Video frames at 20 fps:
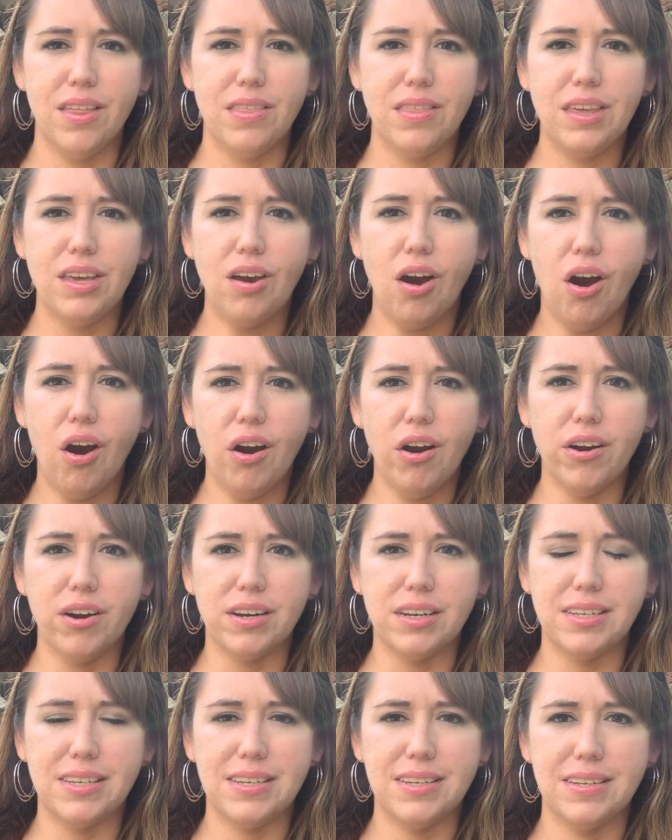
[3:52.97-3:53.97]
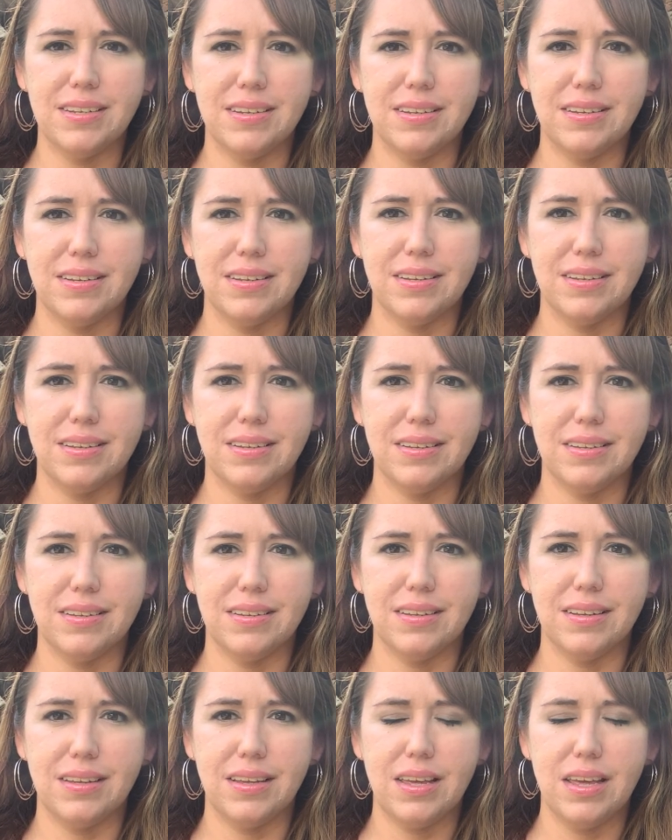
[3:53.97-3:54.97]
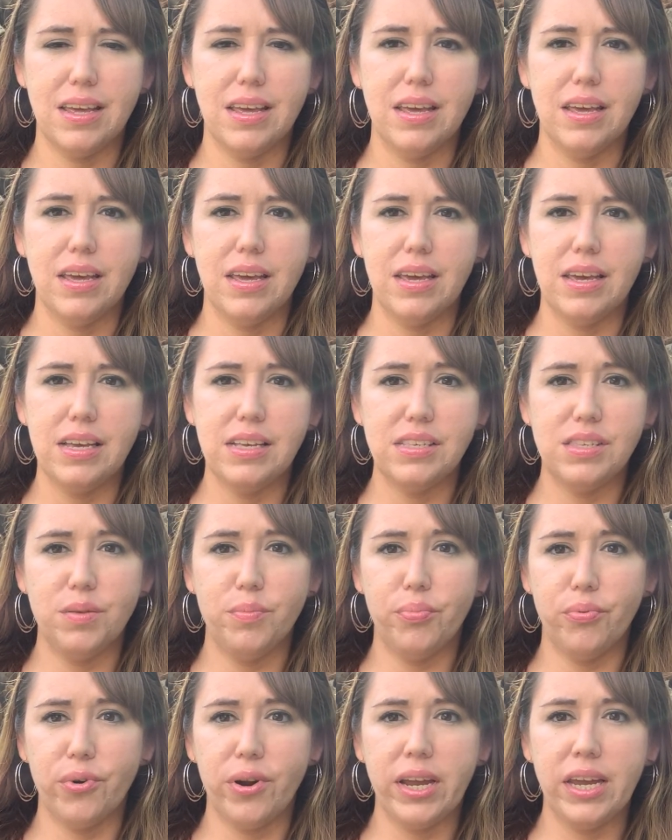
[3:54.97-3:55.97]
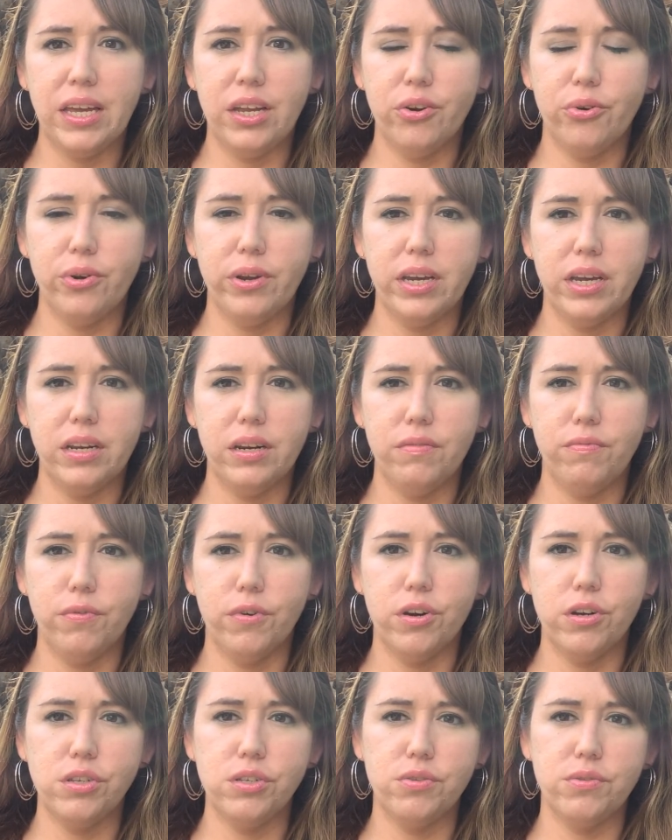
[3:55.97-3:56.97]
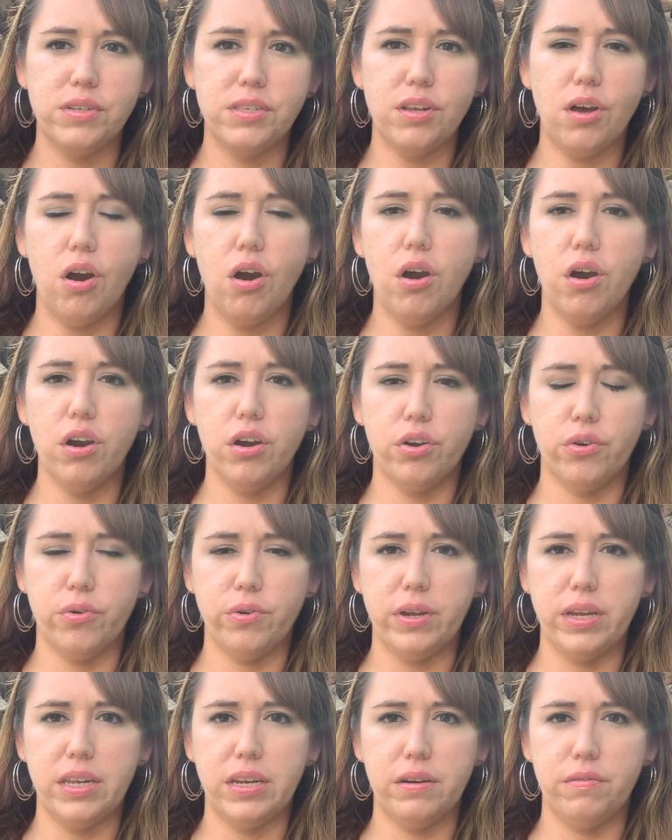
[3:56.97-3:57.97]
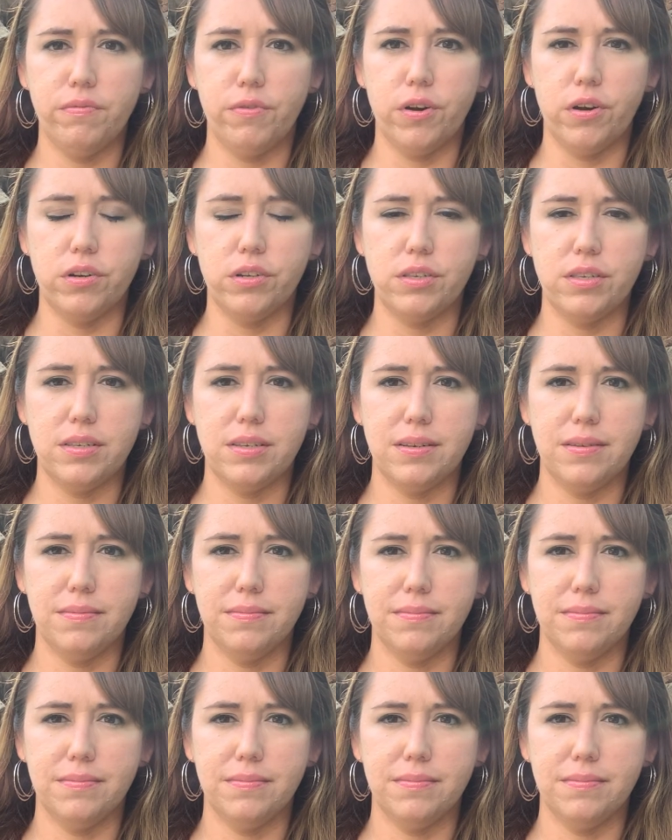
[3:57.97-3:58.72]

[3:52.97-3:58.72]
The heart. Is the brain created first or is the heart created first?